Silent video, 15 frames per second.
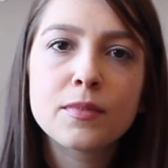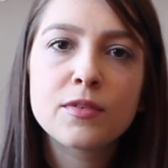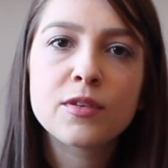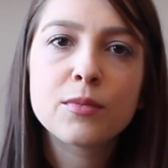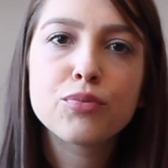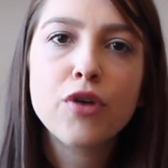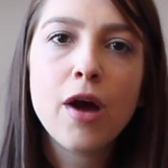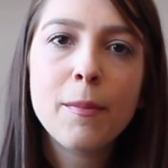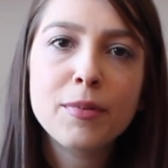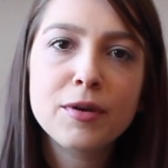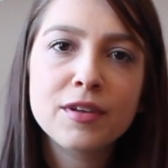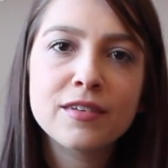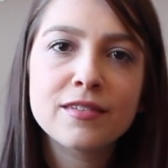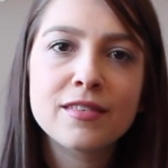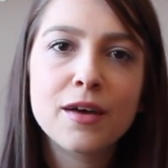some
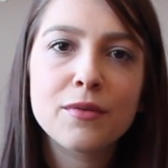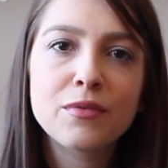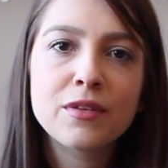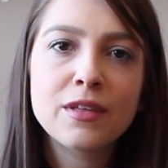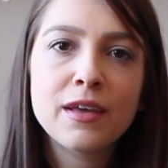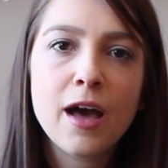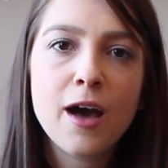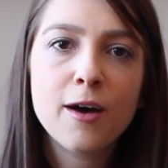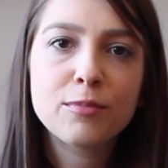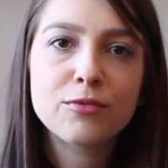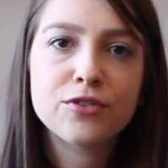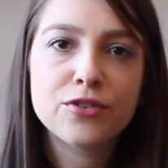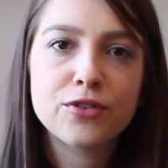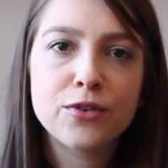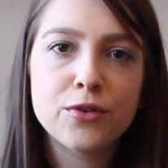properties that really help
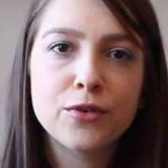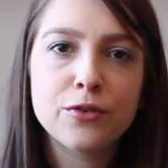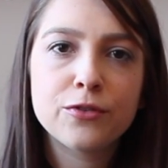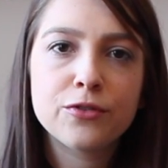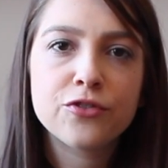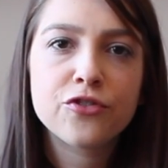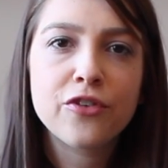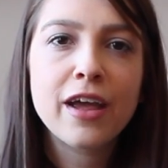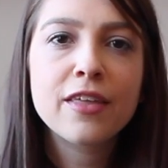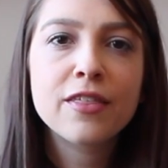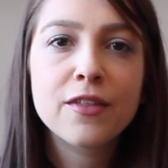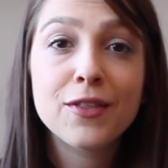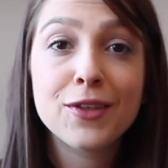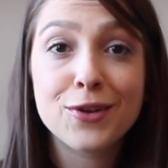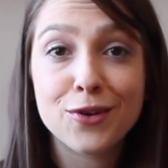to
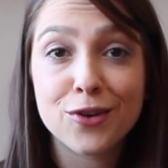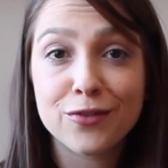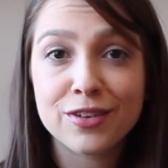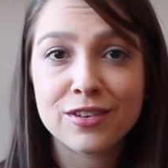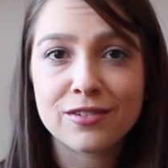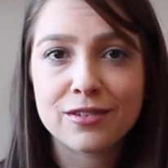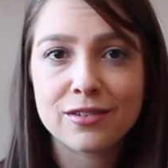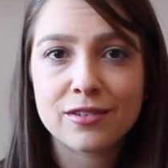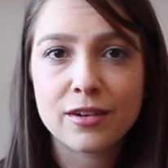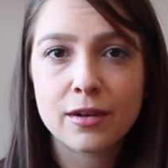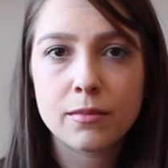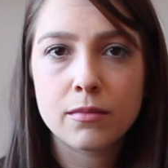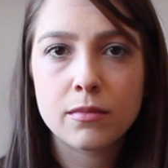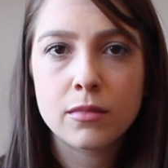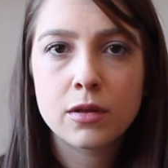strengthen the nervous system.
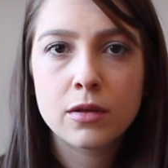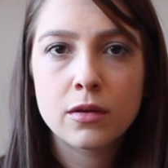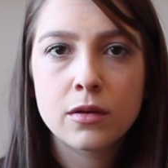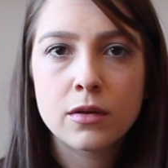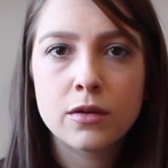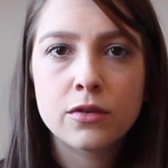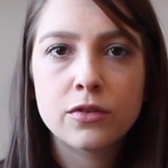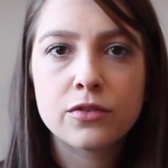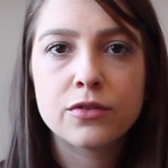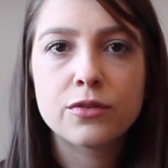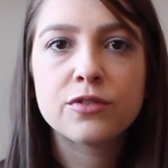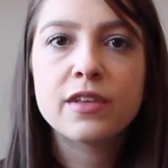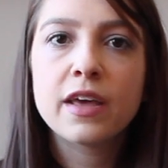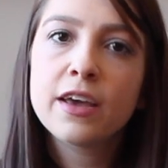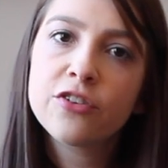So
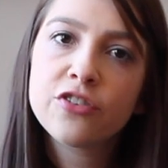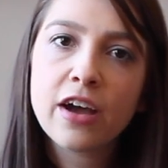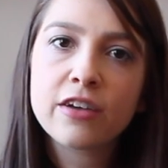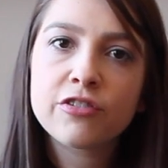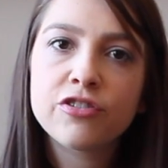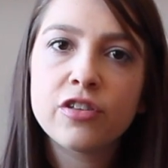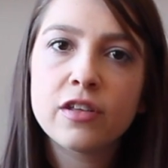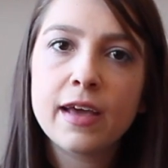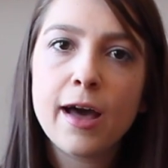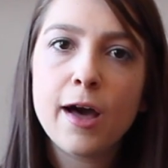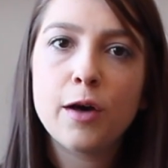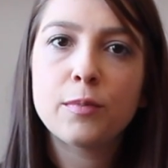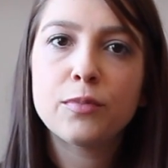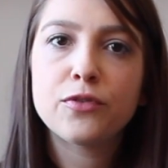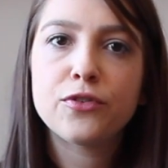sage actually
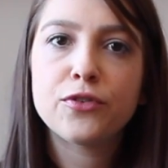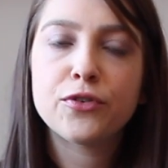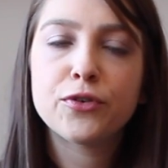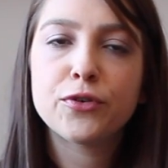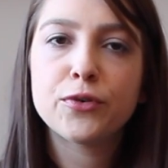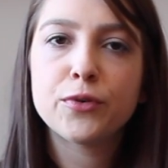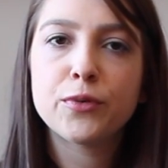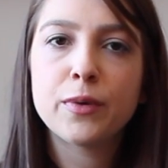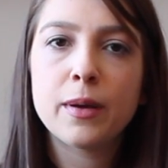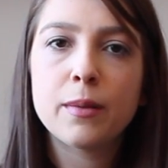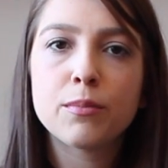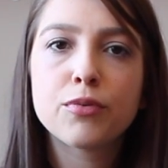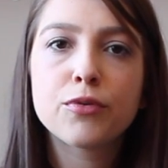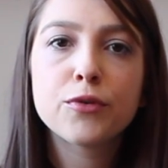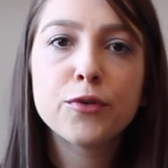helps to
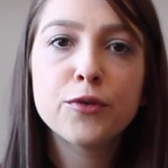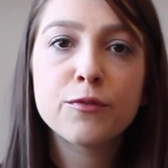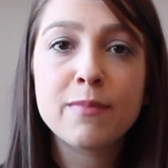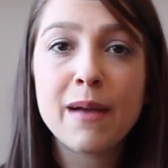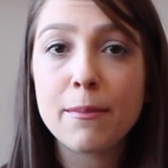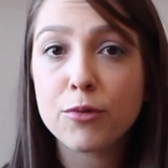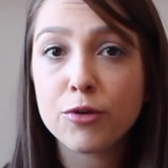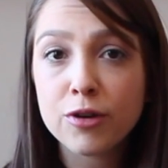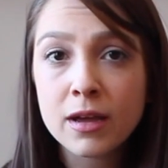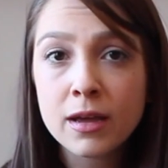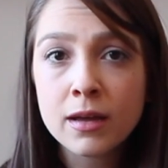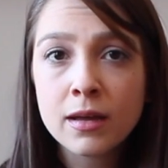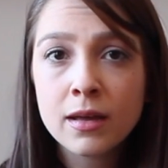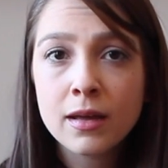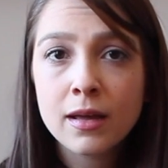improve
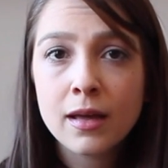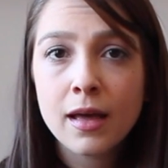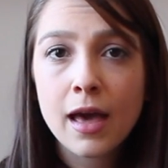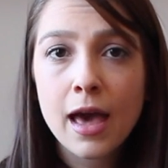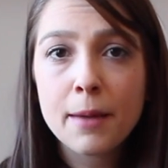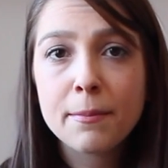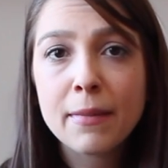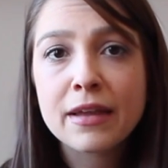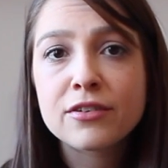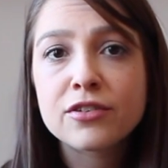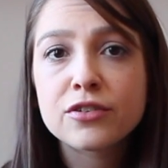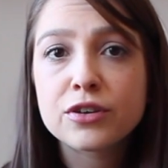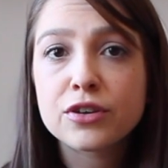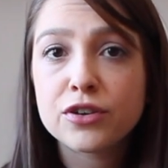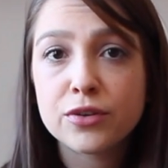memory and
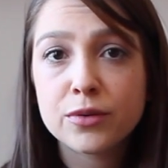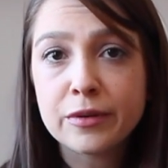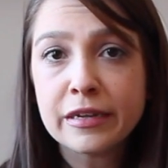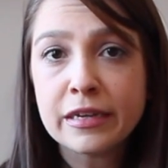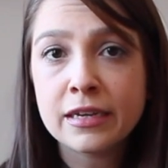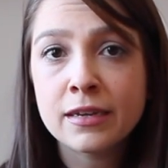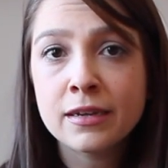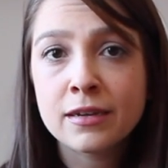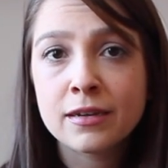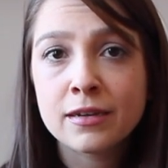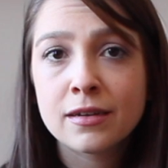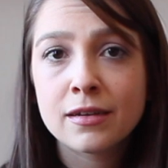mental acuity,